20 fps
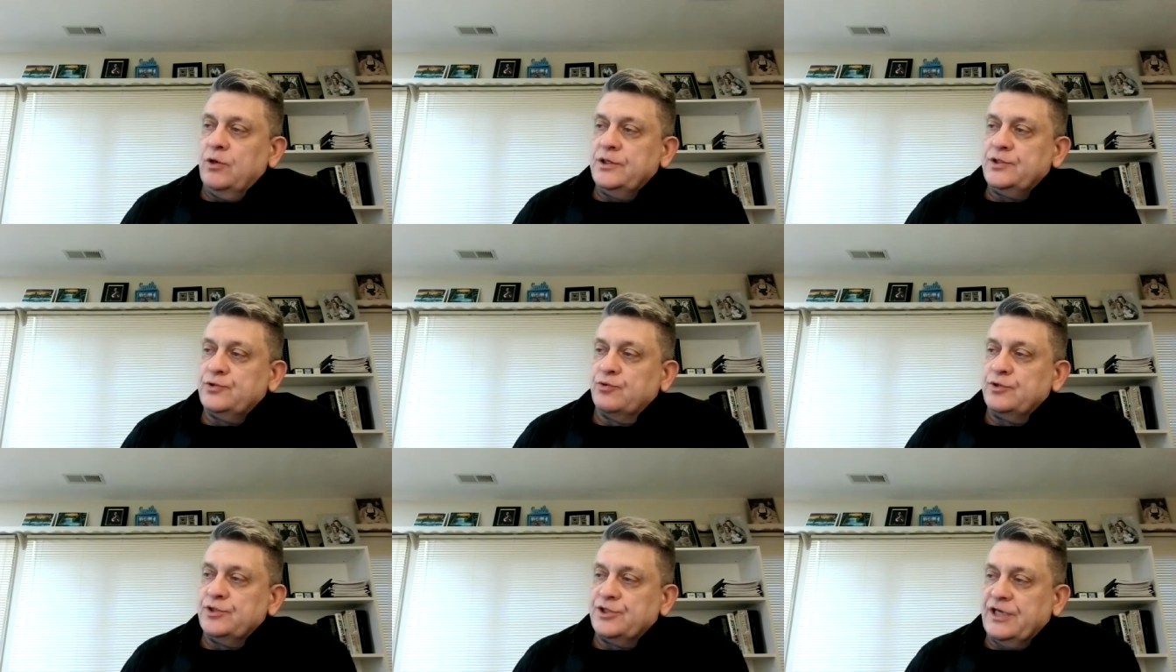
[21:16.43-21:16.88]

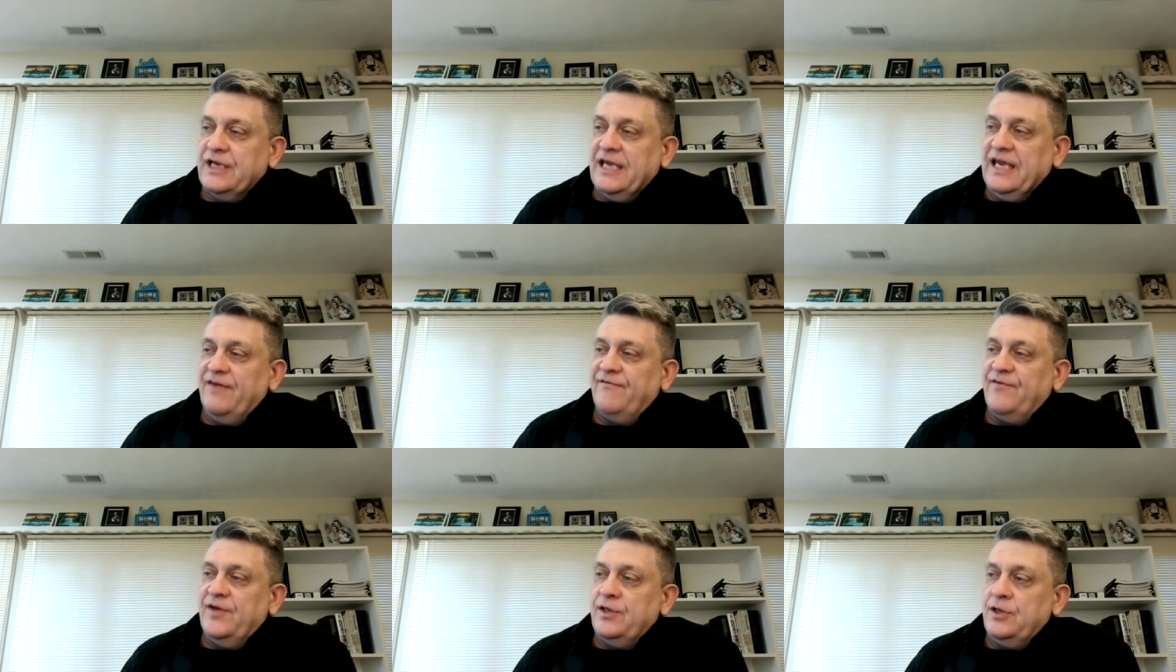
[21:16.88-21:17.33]
which was
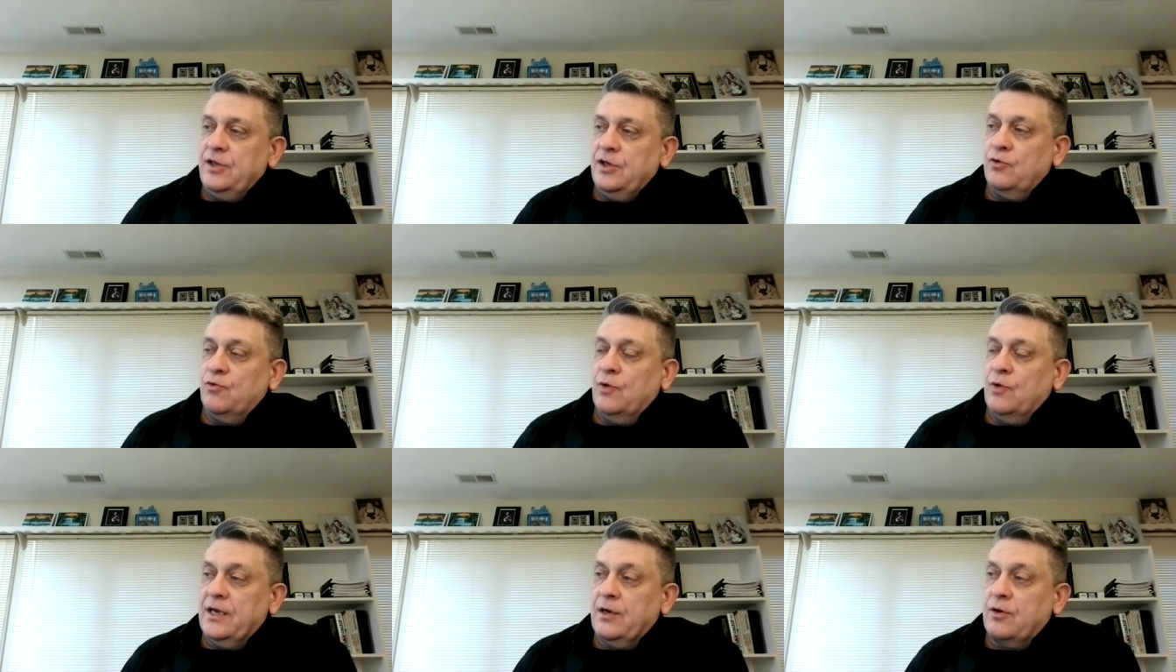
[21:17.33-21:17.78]
given
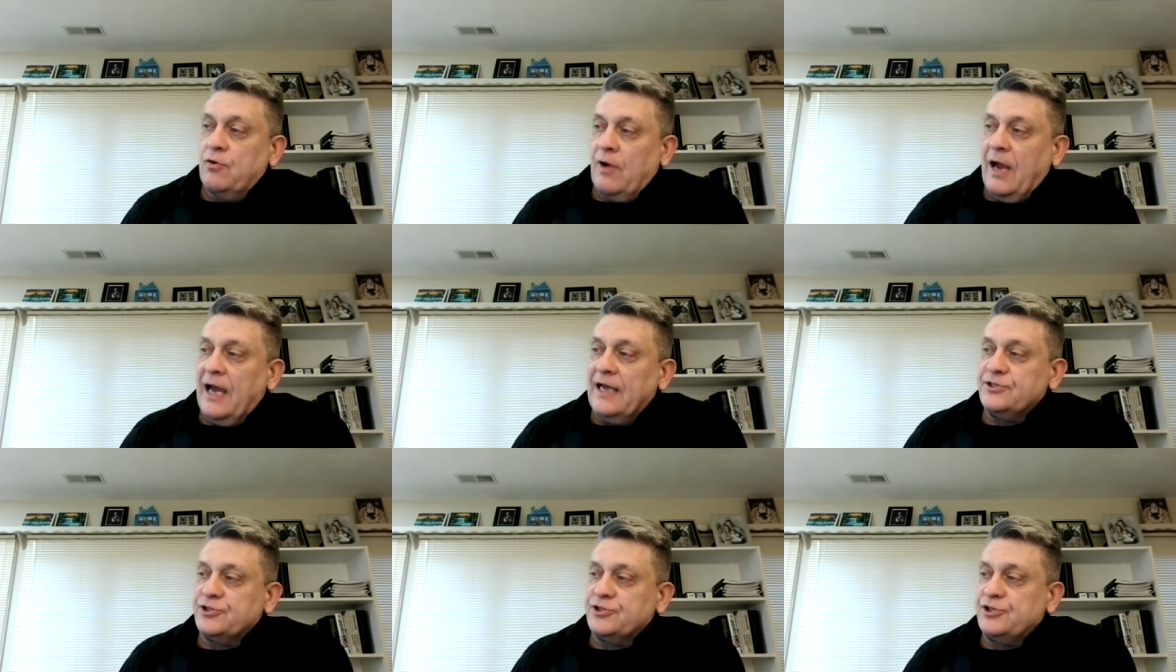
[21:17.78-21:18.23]
you in
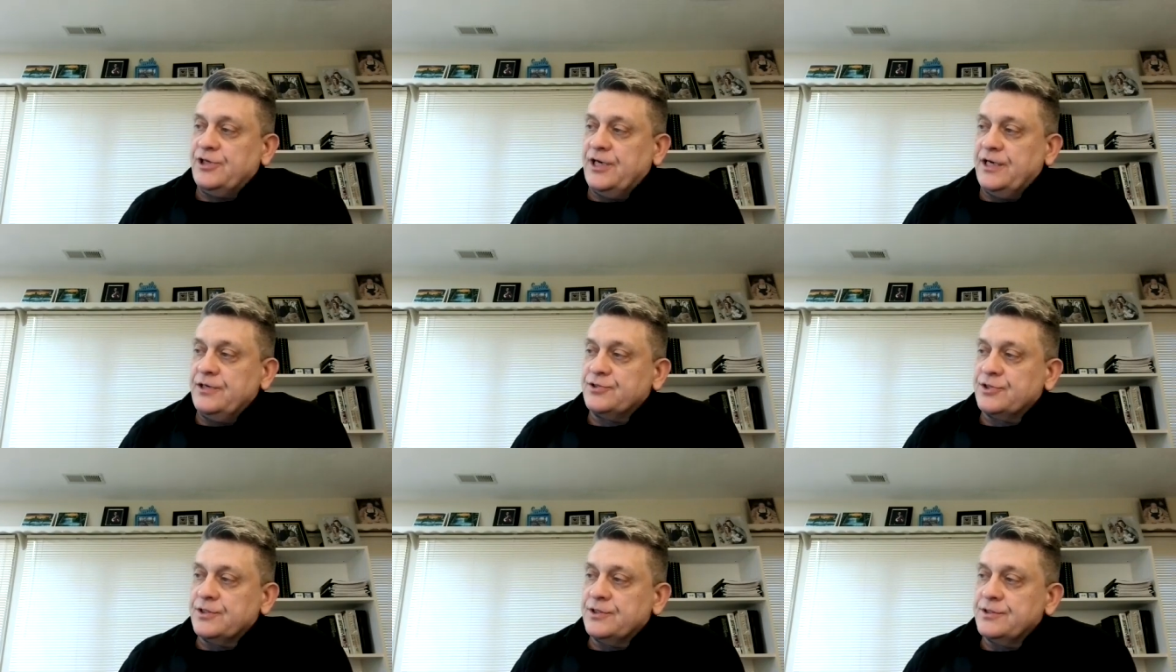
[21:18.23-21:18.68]
Christ
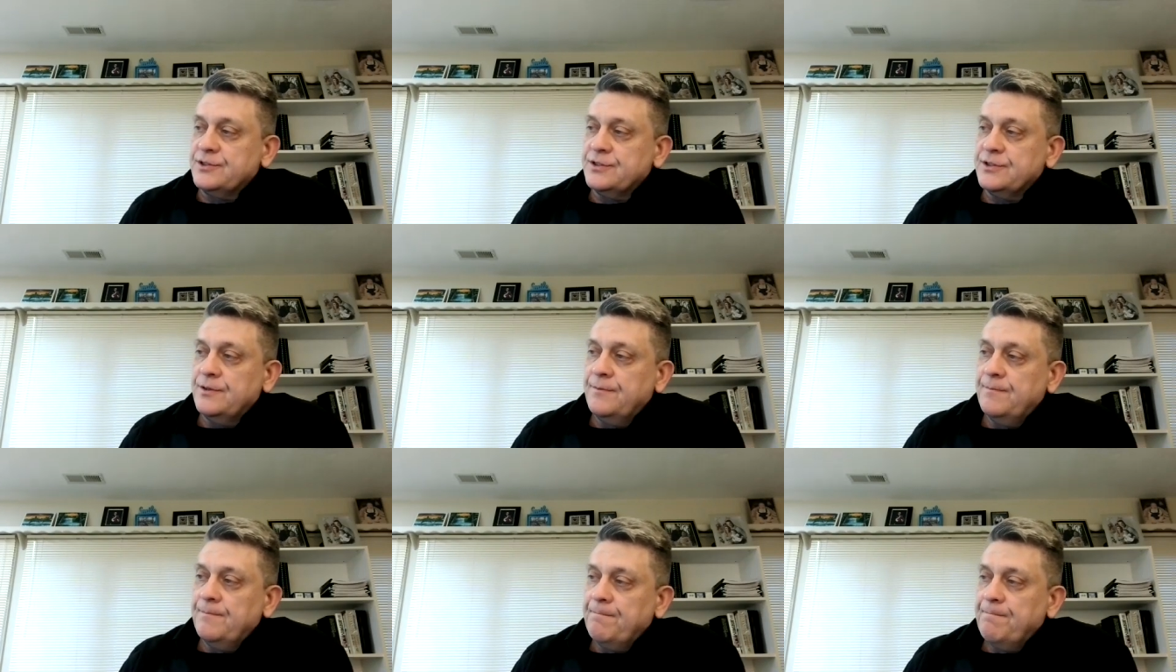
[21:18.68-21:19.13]
Jesus,